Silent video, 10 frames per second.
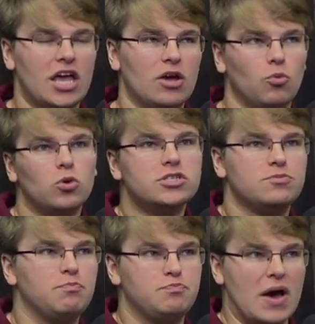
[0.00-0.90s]
was
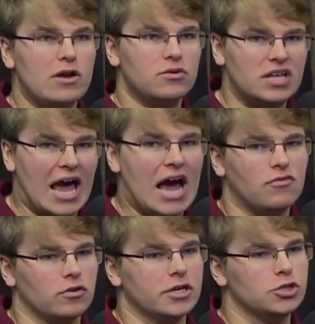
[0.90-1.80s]
better than
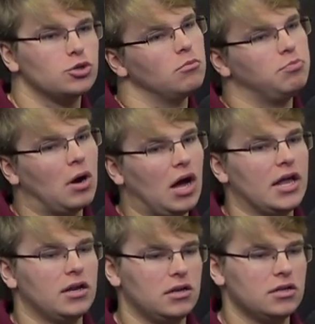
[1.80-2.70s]
average,
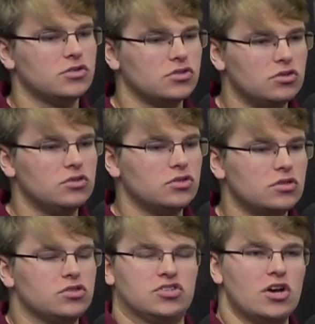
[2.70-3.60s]
but
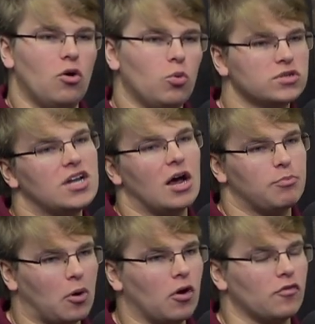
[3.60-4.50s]
still was not
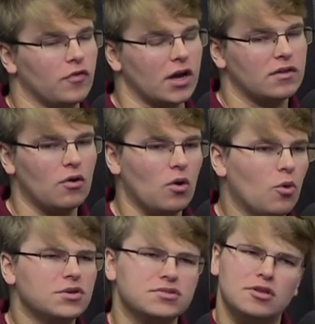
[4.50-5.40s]
perfect. It, it
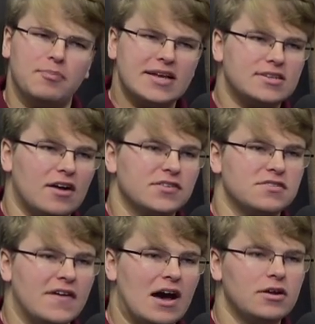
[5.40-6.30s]
wasn't the best
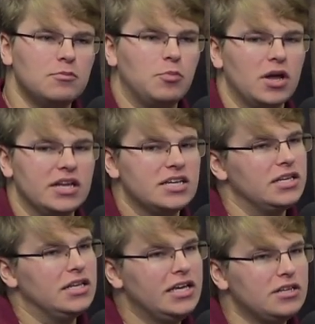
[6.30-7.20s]
offensive outing, but it
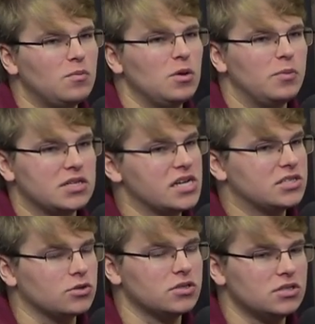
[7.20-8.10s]
didn't need to be because
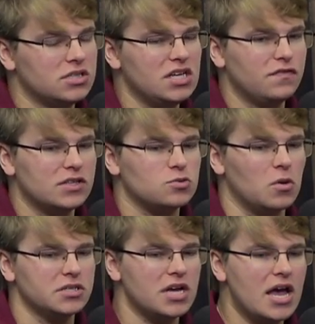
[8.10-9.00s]
that's how good the defense
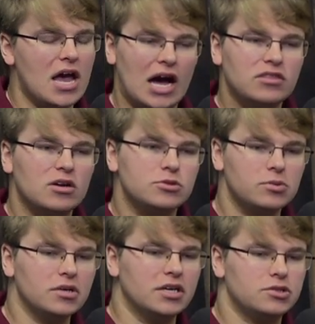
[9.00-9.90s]
was. I thought it was
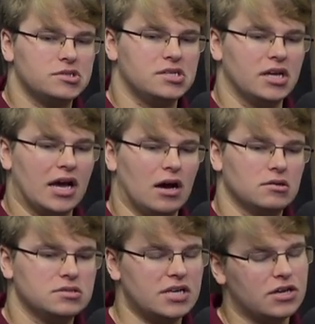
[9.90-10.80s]
really interesting
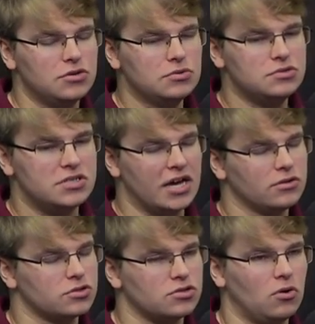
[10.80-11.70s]
how Tech used
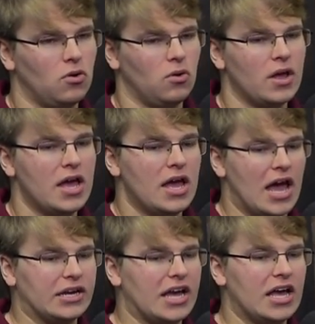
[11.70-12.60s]
Taylor Soule
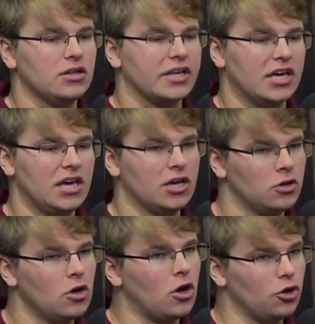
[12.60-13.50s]
and Kayla King
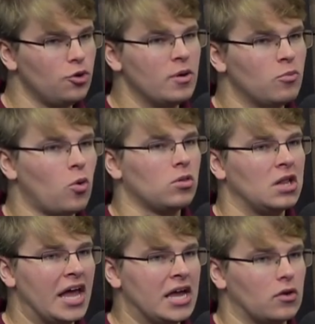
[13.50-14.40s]
a little bit more
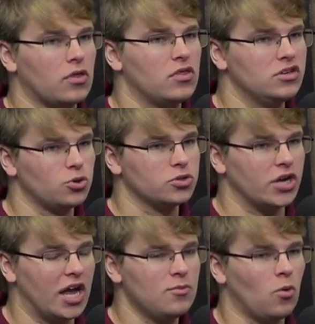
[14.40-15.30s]
length than Georgia
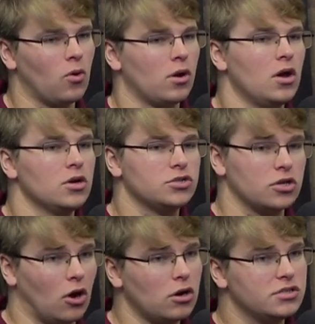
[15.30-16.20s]
Amoore to
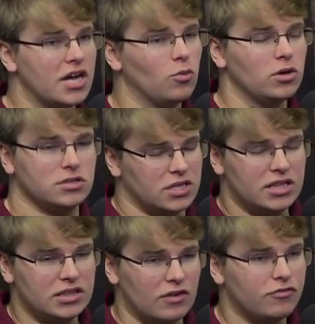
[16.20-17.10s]
guard Day-Wilson. I
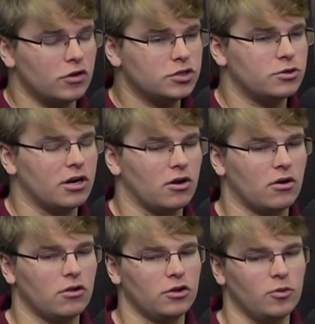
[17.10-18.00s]
think that frustrated
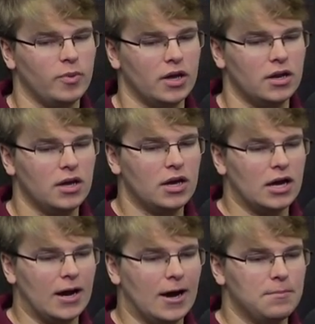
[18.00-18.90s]
her a little bit.
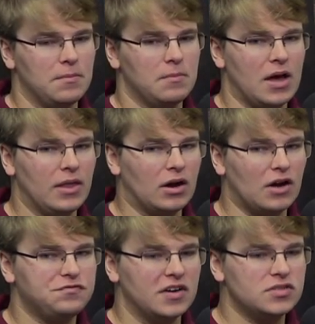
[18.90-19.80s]
Um, and then
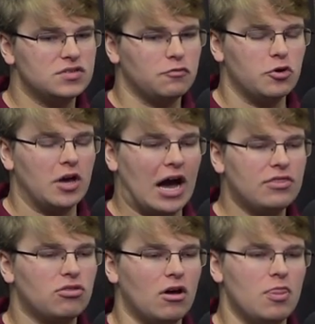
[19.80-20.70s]
offensively, I
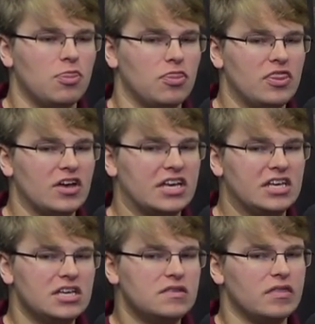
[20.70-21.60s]
thought the
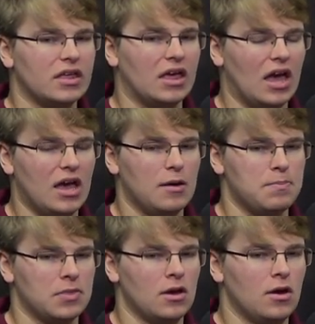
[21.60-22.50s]
key to the
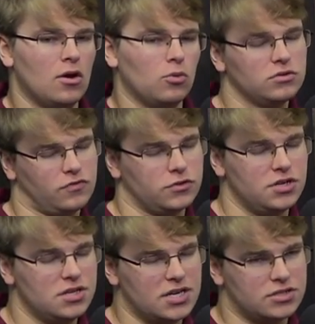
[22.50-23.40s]
game was
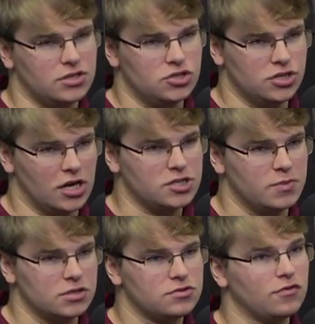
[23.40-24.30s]
Virginia Tech's
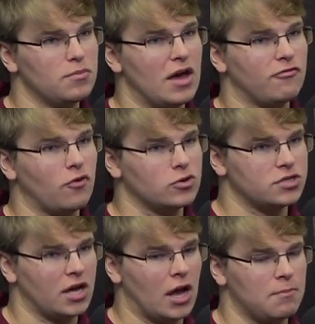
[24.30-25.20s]
adjustments from that
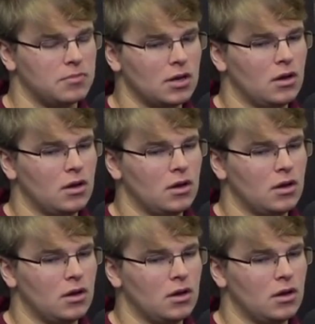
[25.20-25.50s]
first game.